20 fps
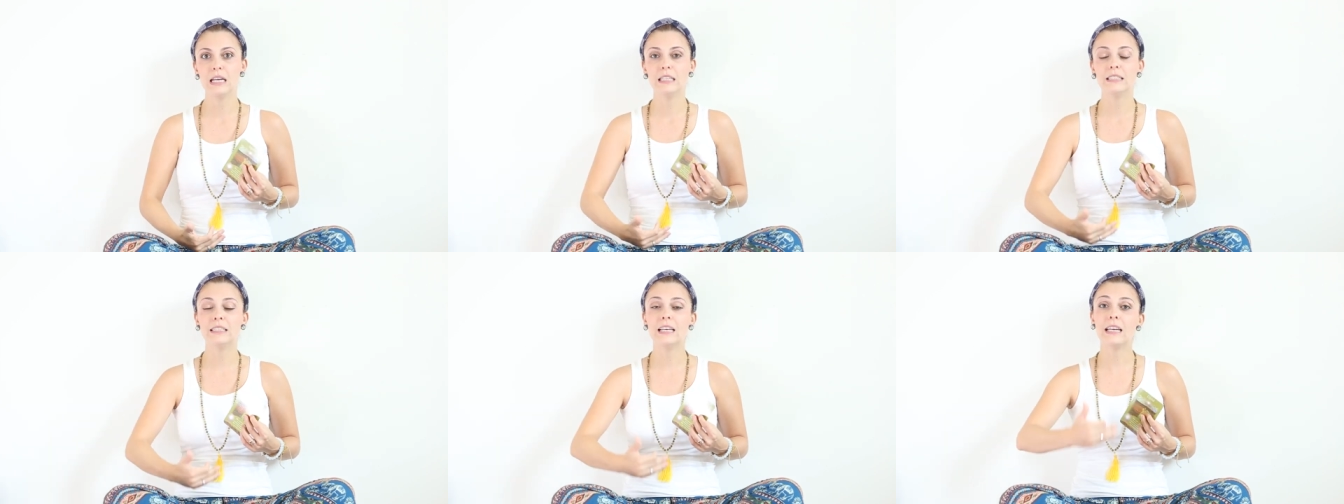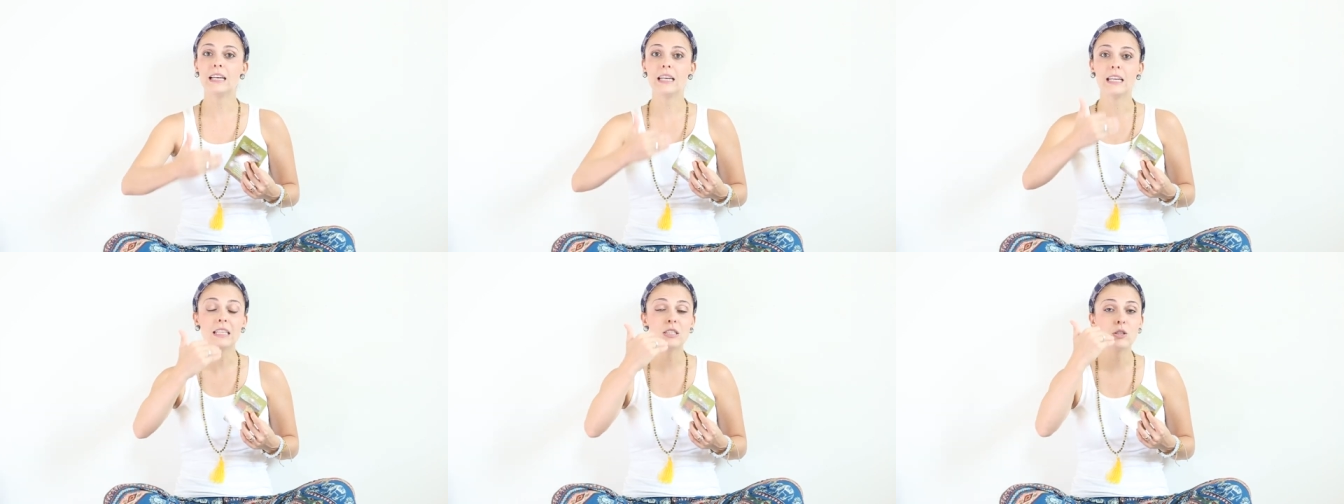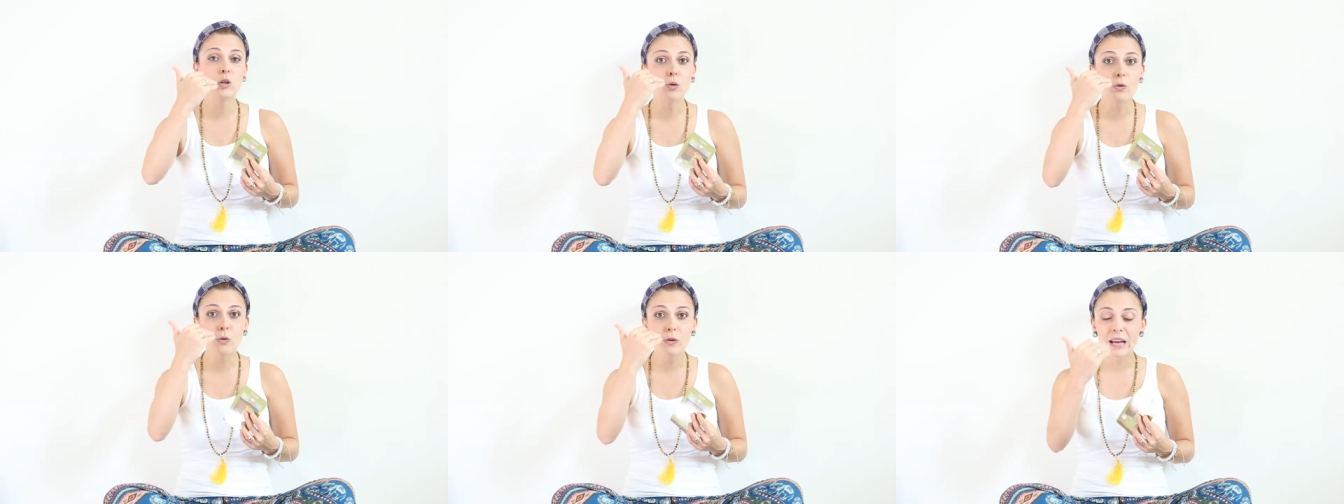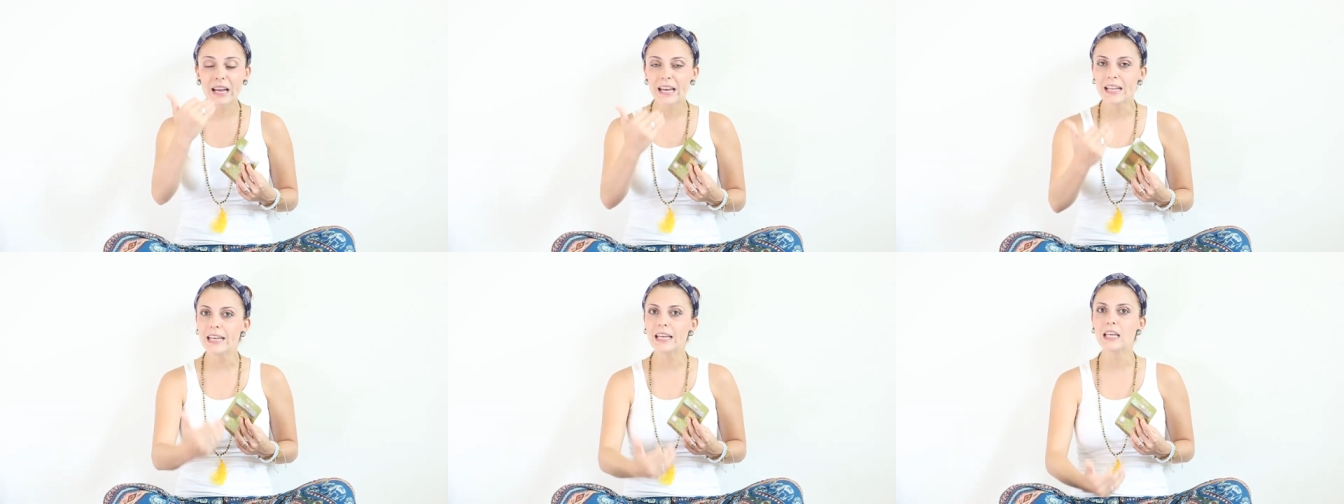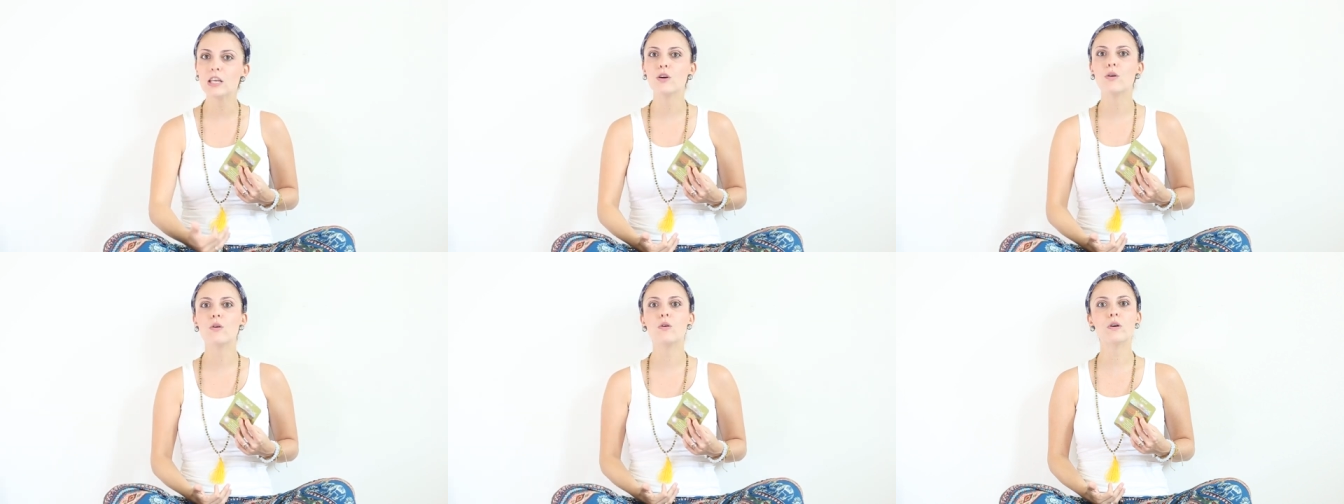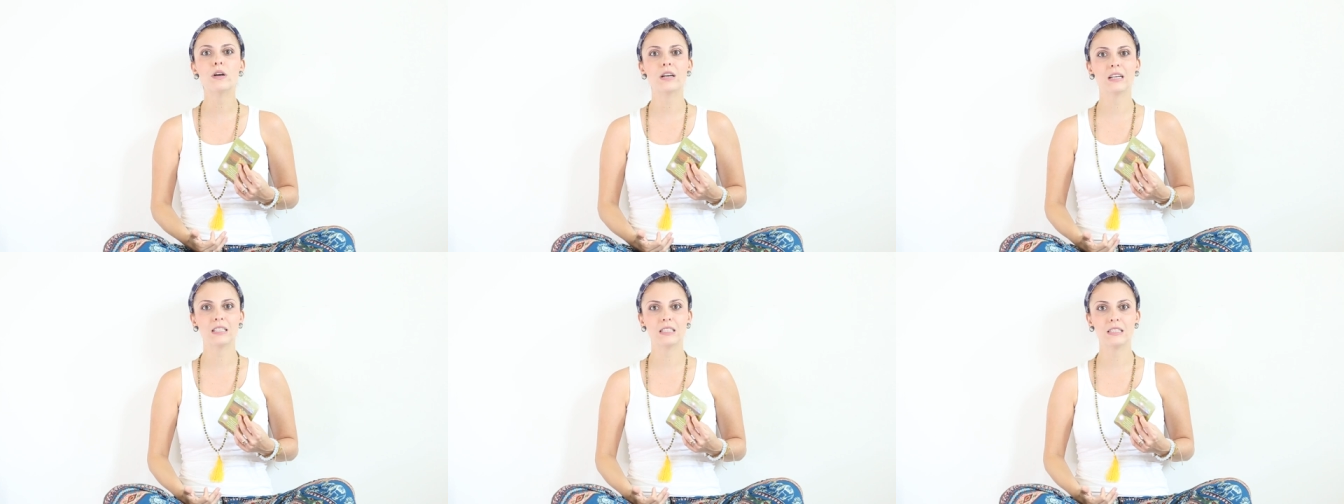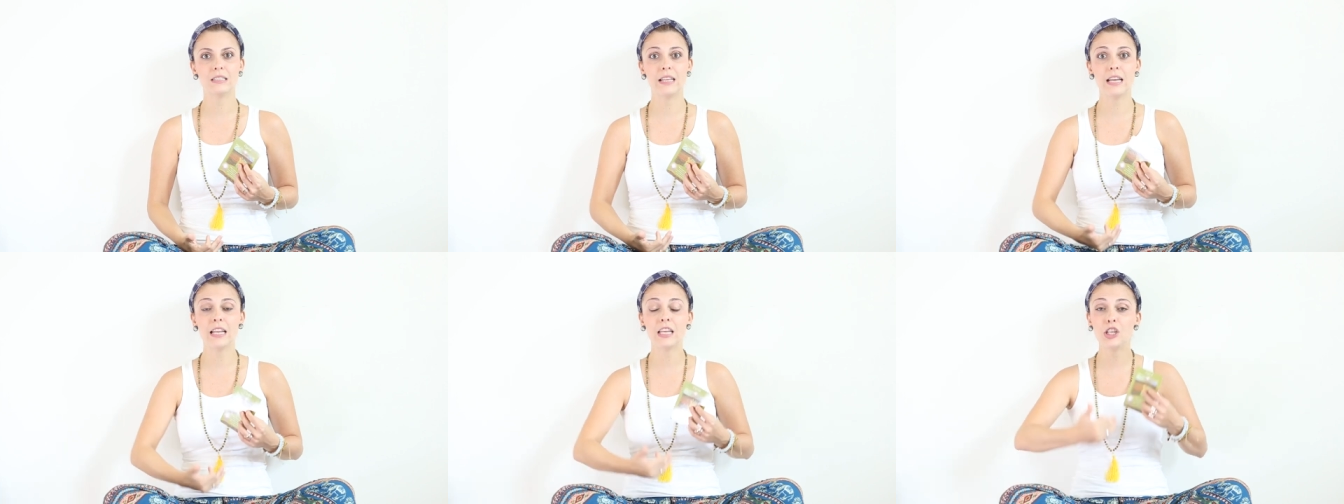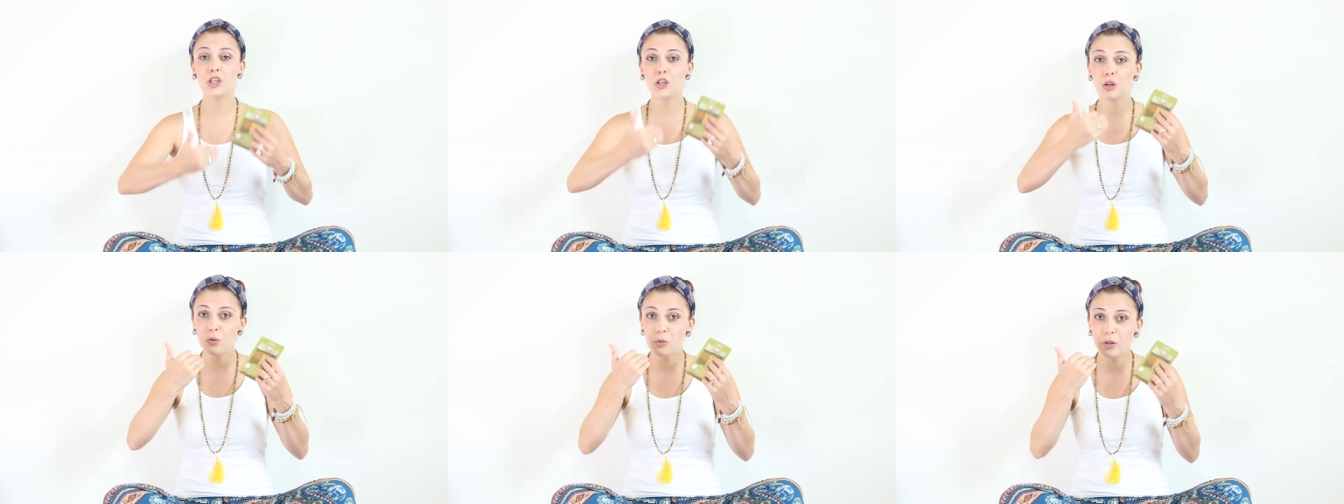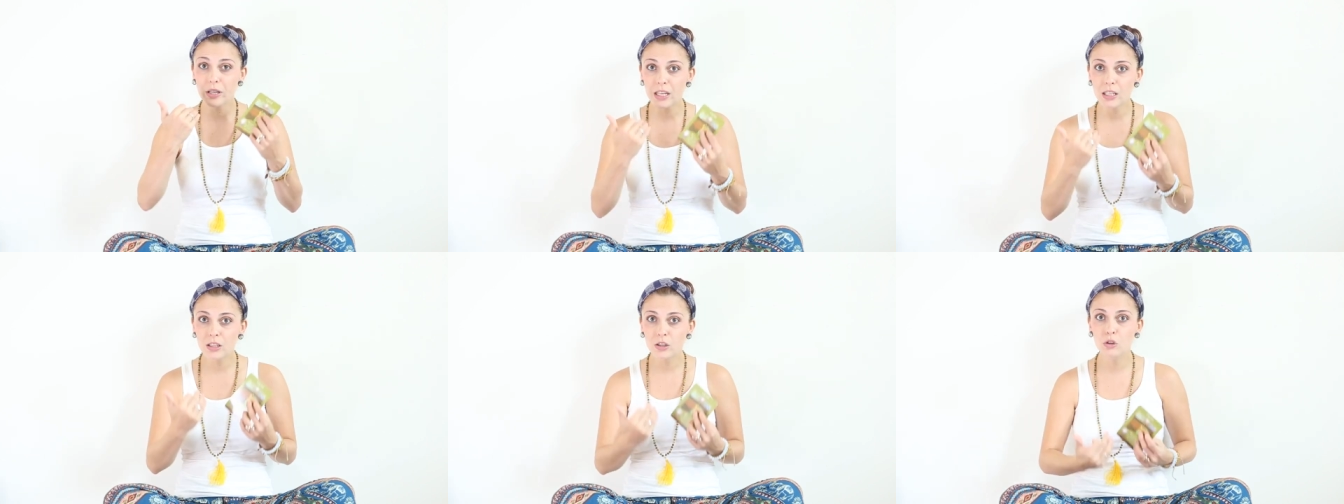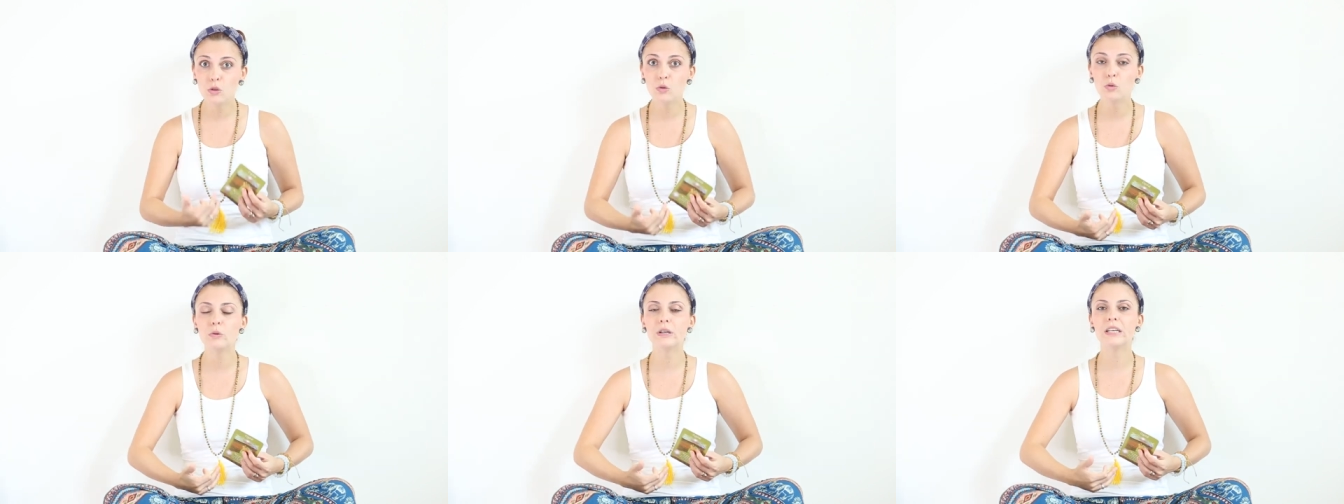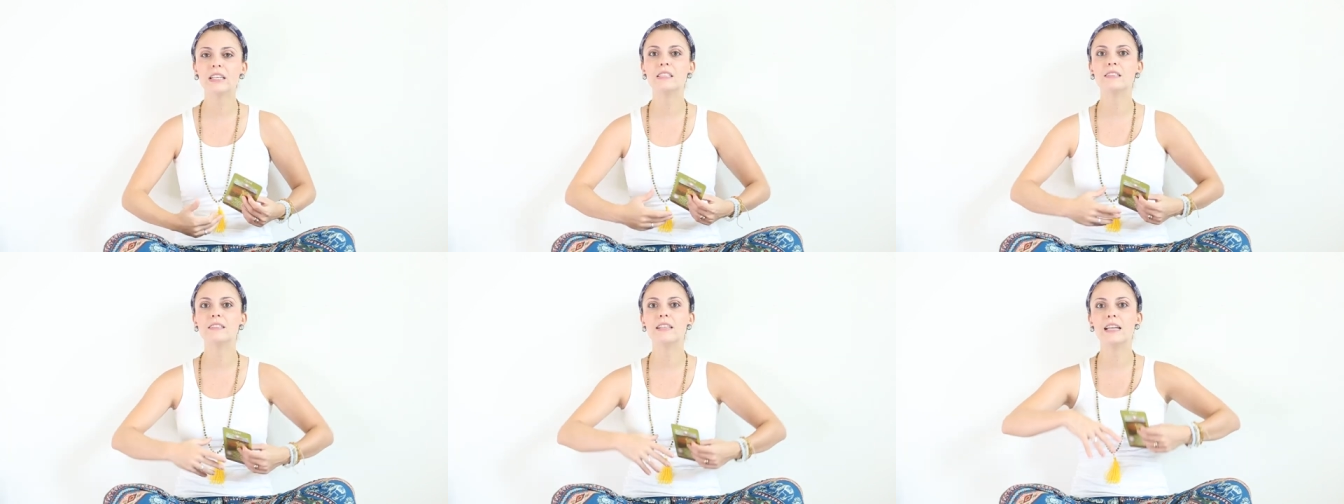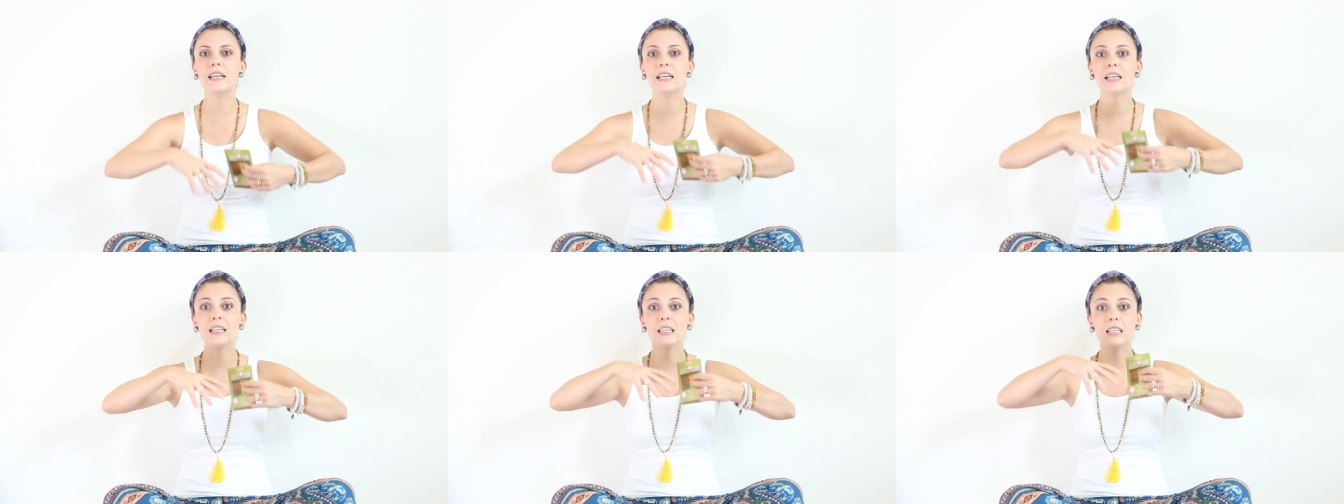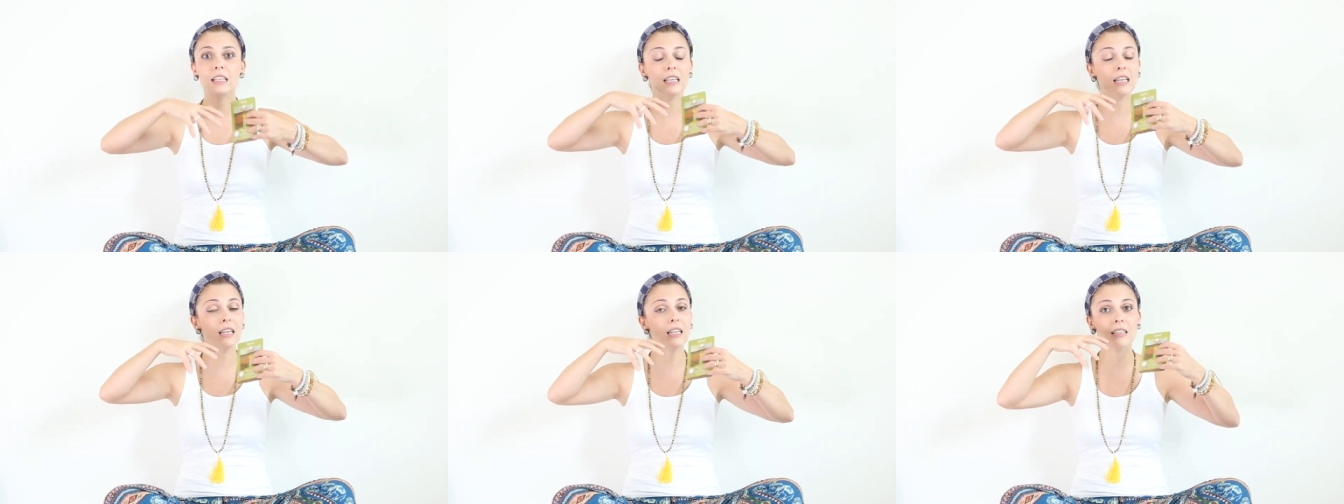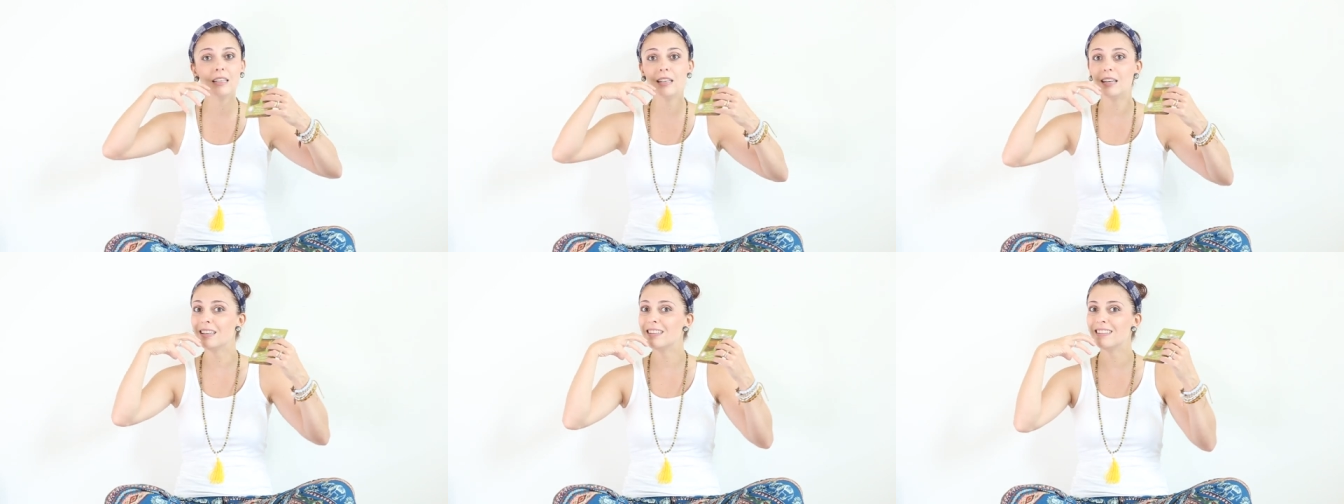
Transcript: that it is already yours, that you can do it, that it, it,